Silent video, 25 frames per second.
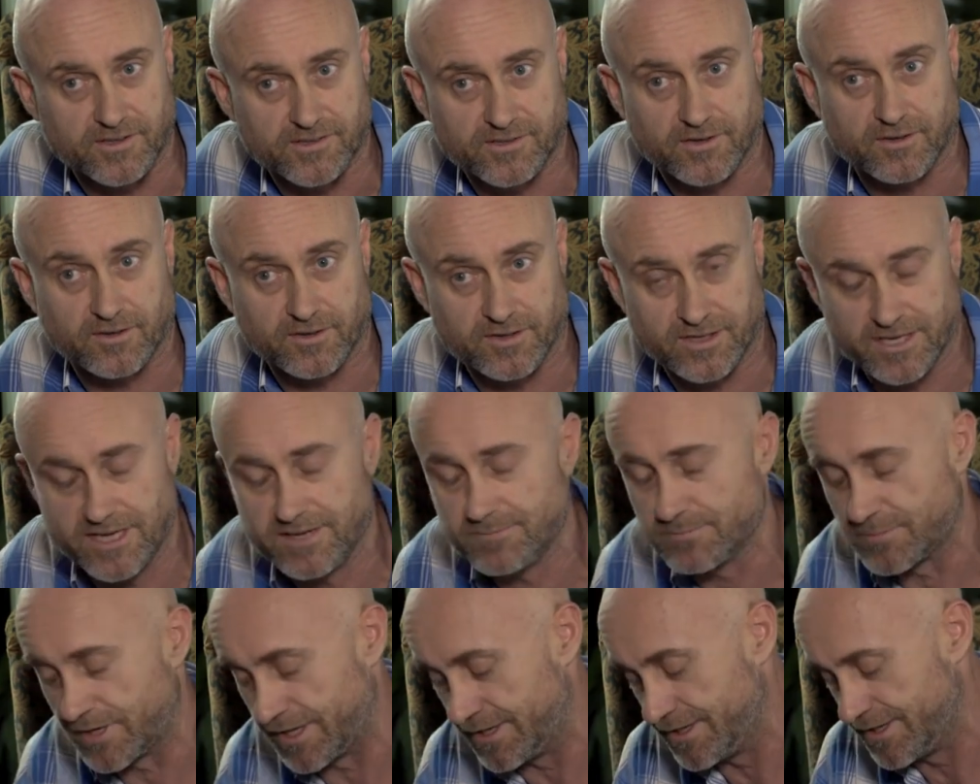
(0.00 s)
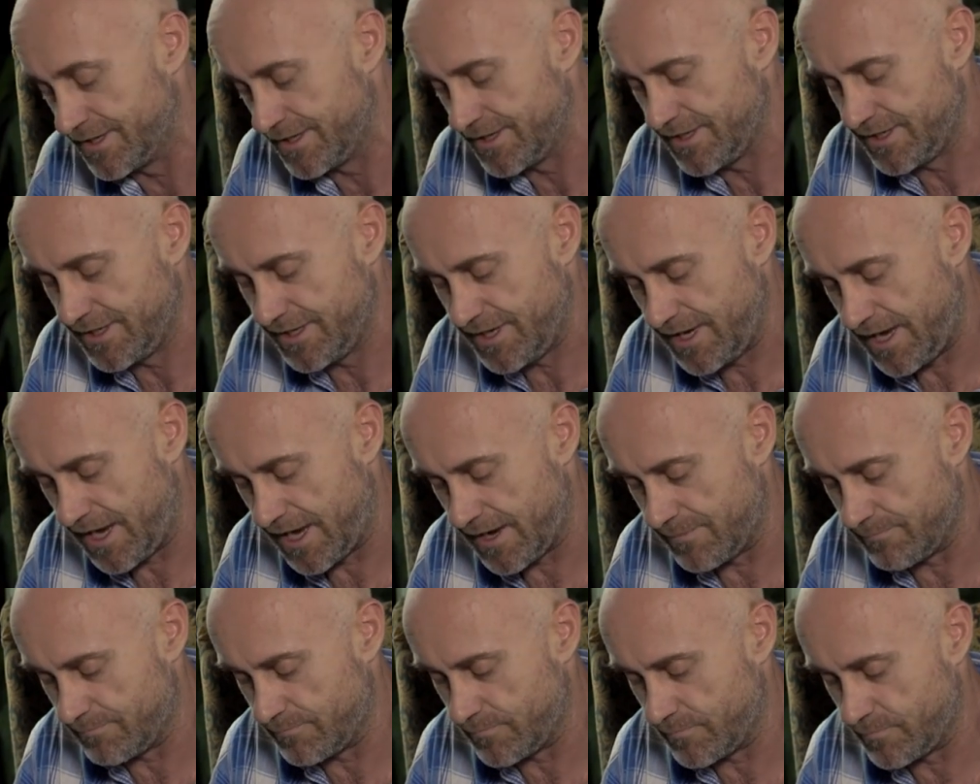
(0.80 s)
Song of the Year, but
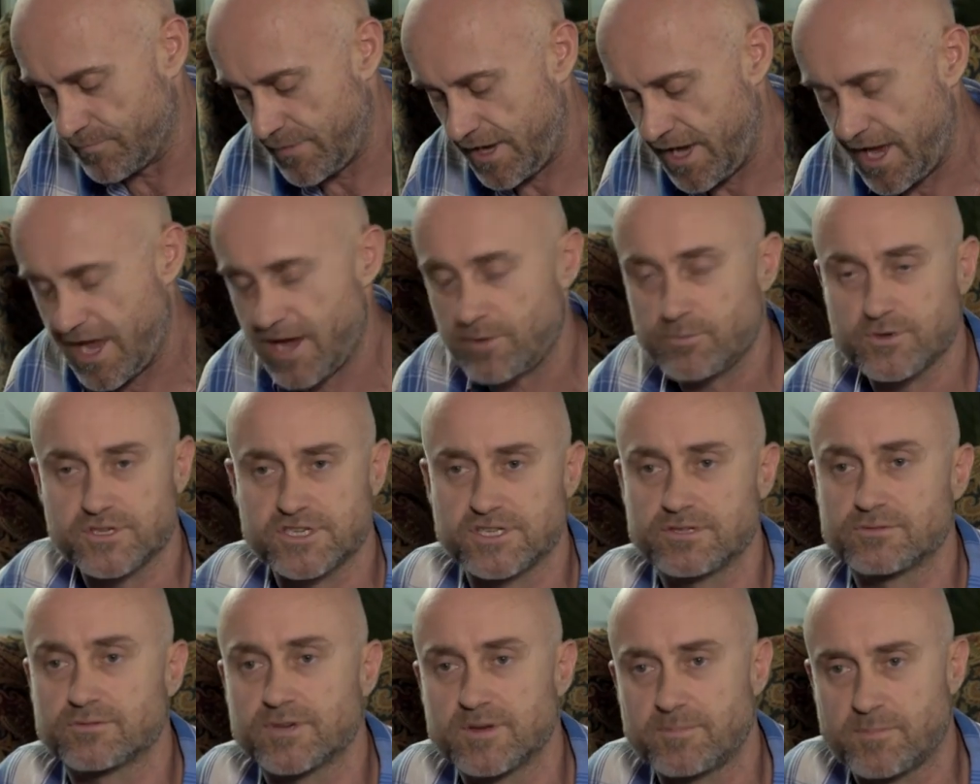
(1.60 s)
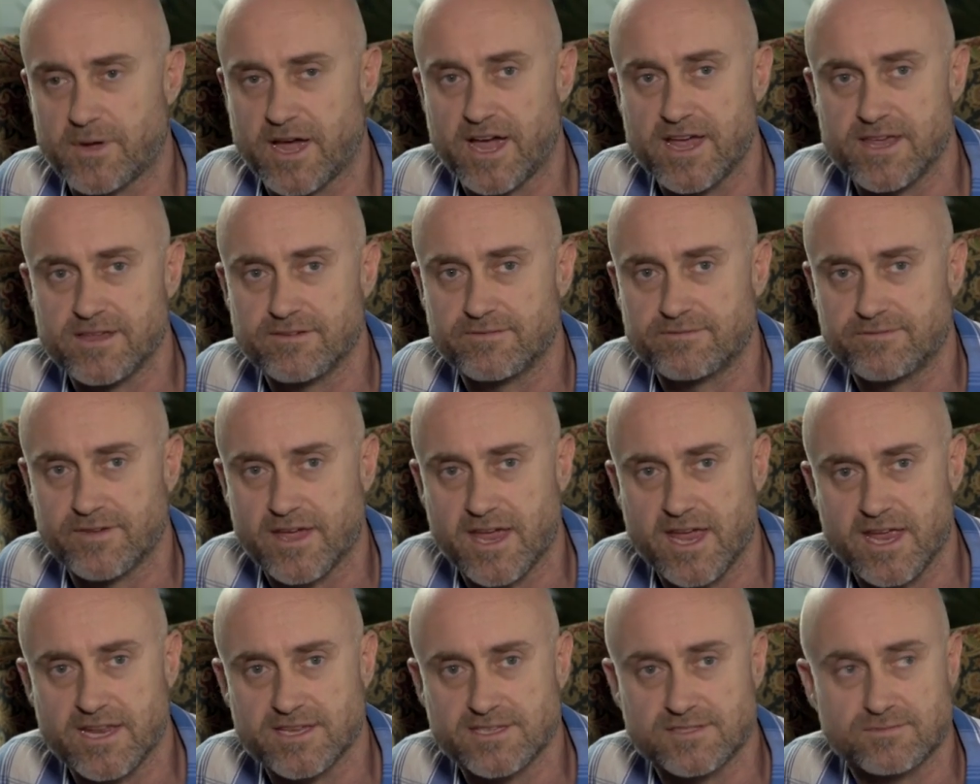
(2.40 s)
how would you repay your
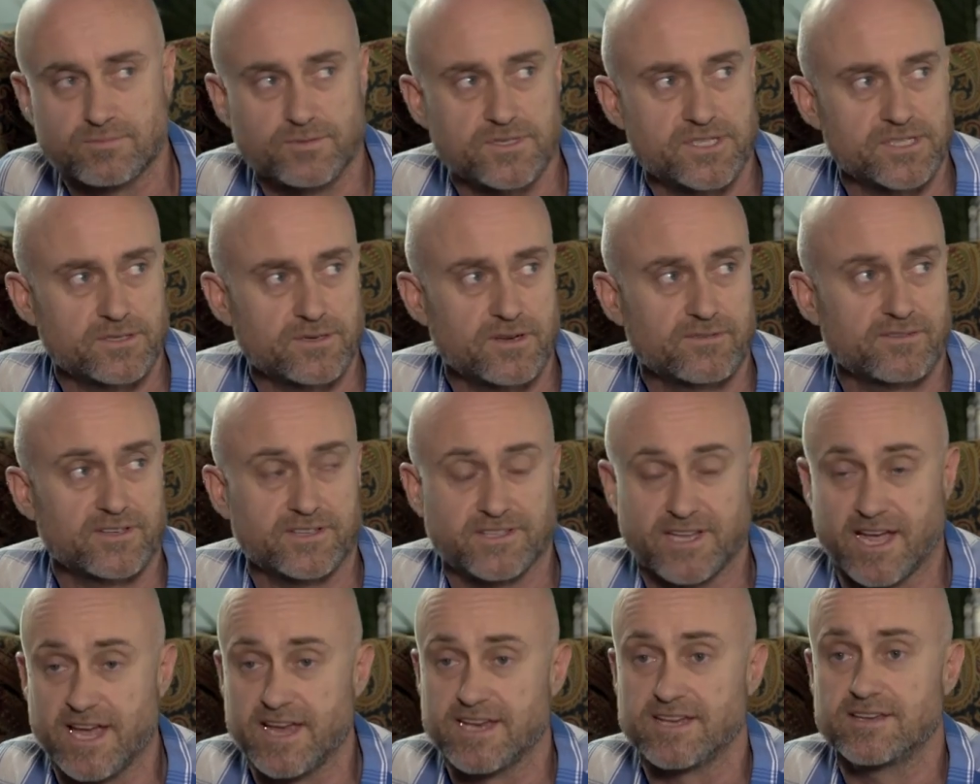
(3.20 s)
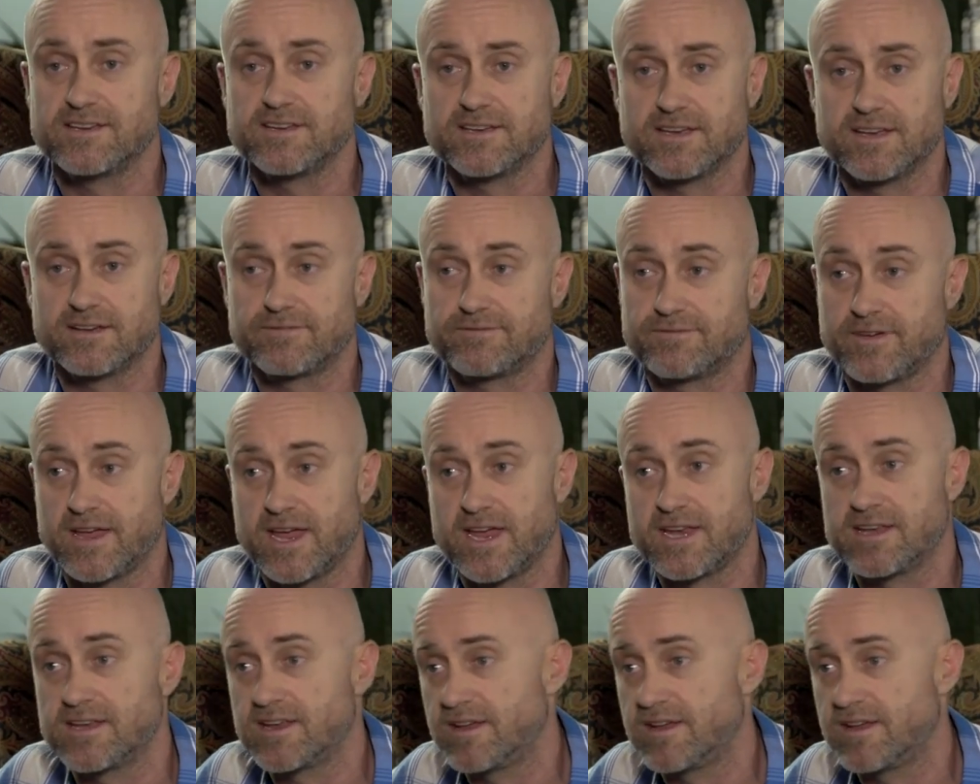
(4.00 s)
fans? Would you ever date a fan?